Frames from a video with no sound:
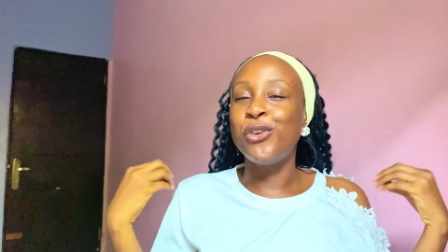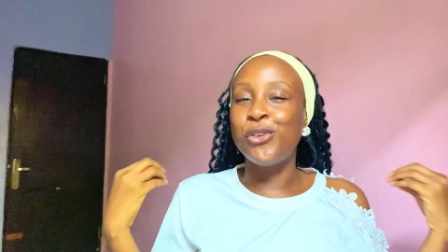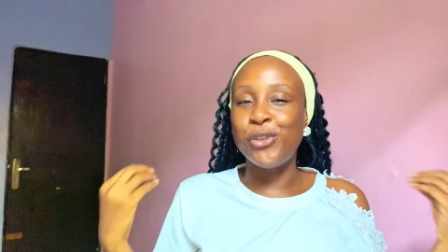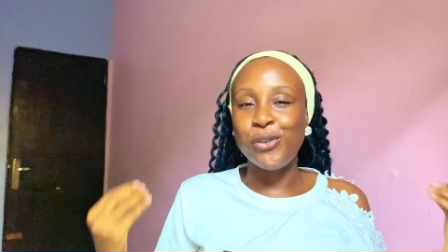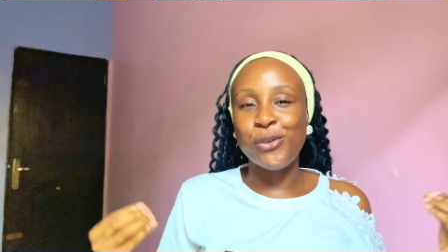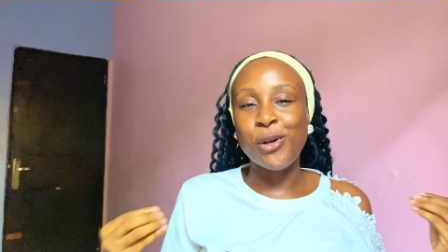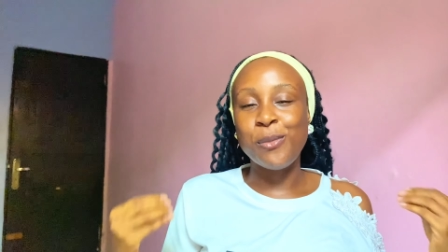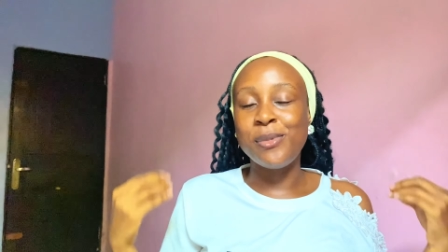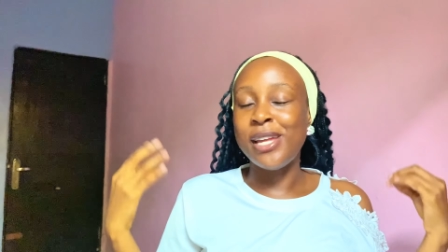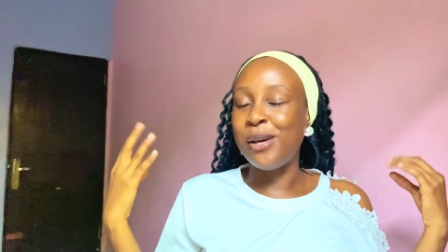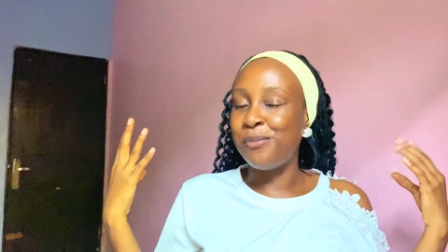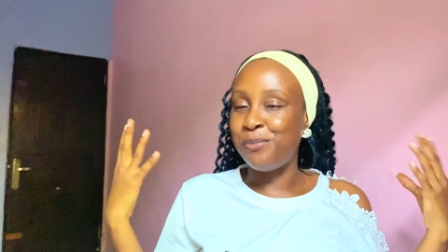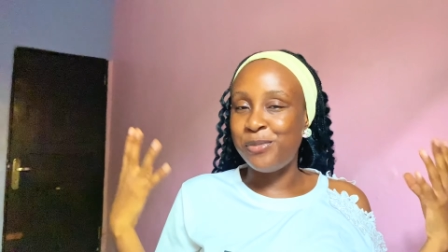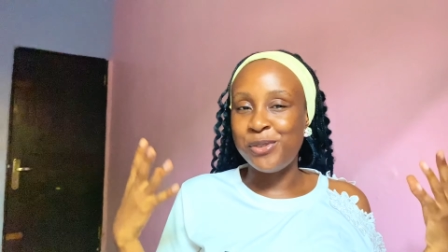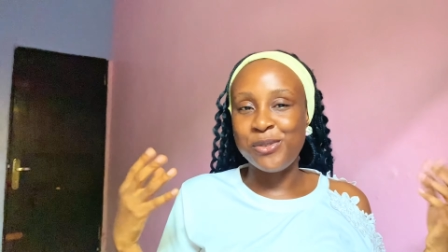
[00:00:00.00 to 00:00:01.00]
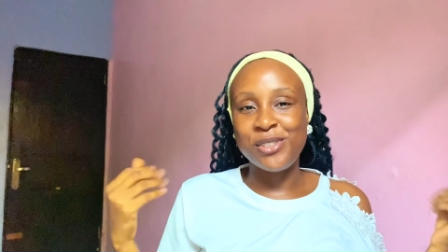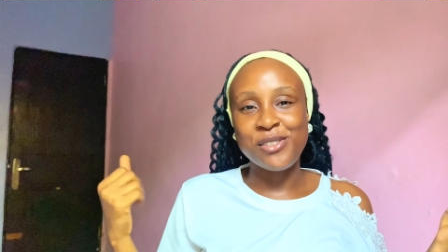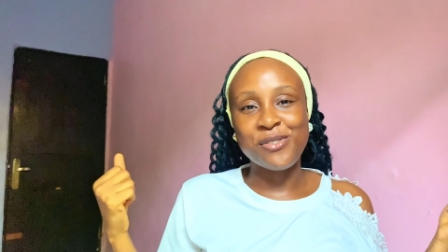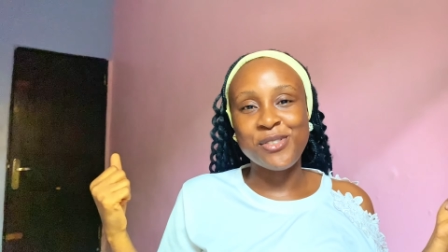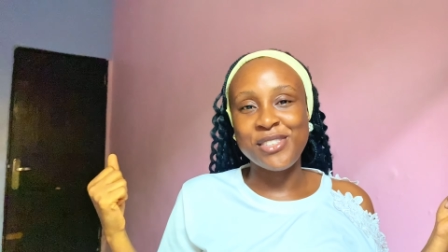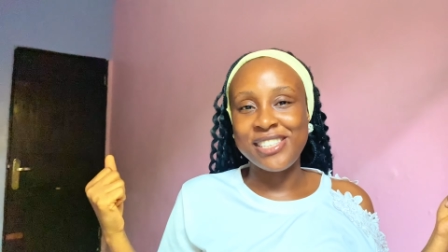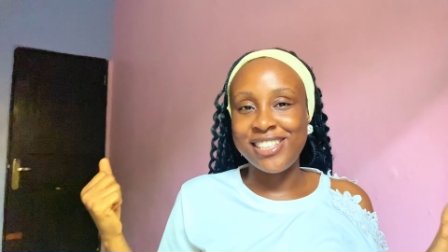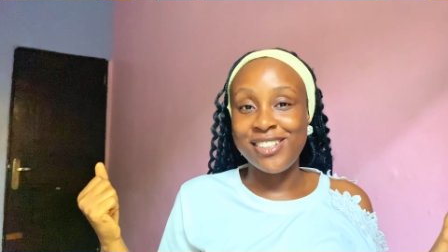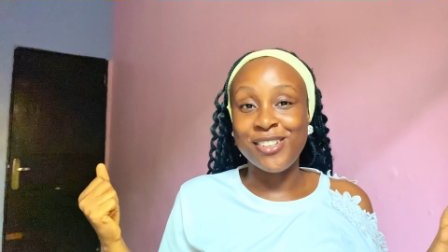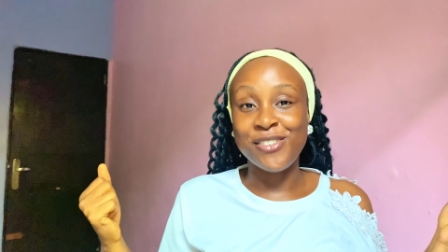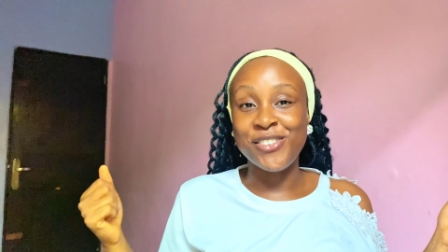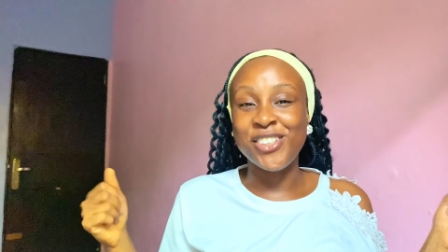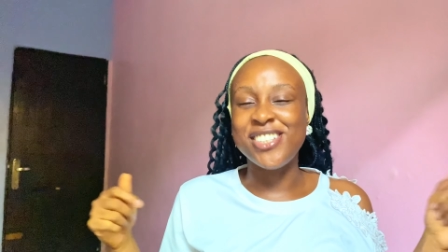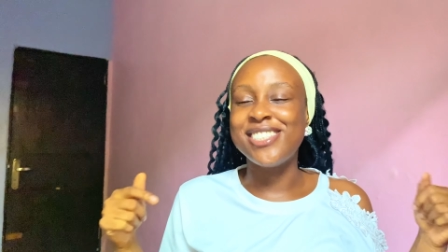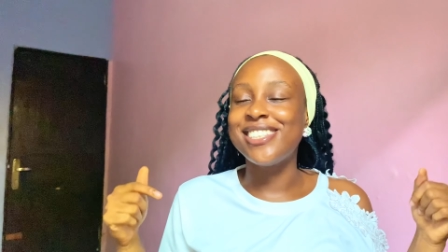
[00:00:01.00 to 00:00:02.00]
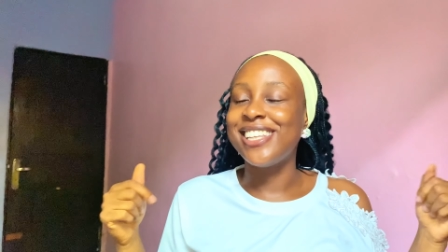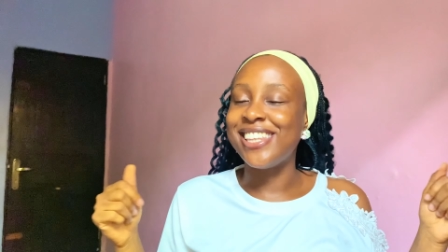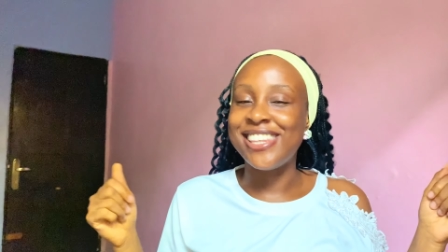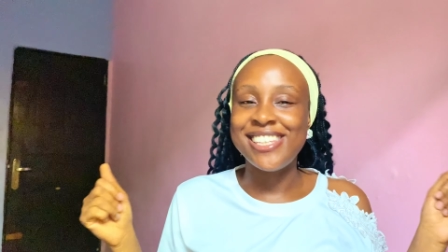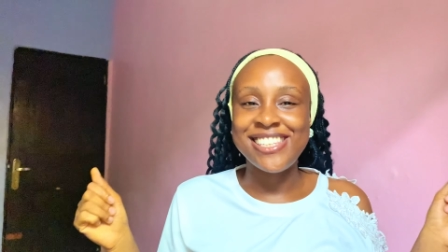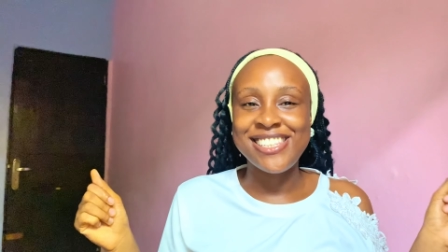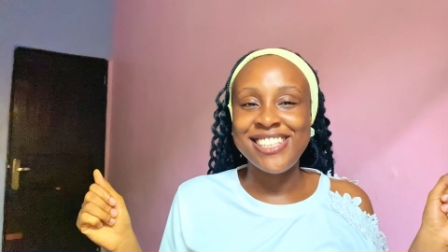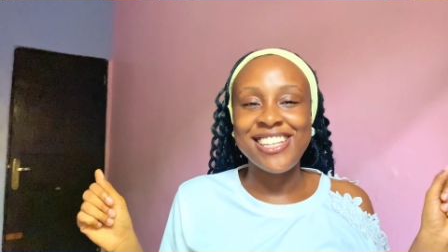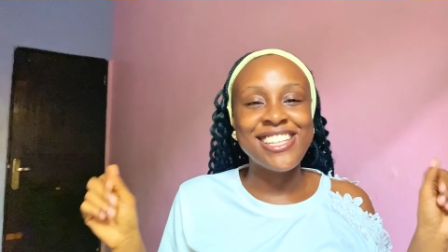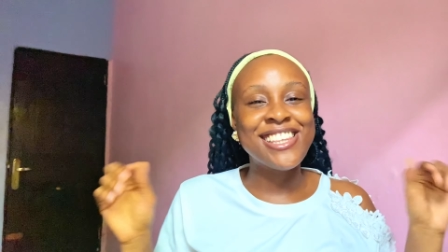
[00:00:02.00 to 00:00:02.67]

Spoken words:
glow up that beautiful skin of yours in this year.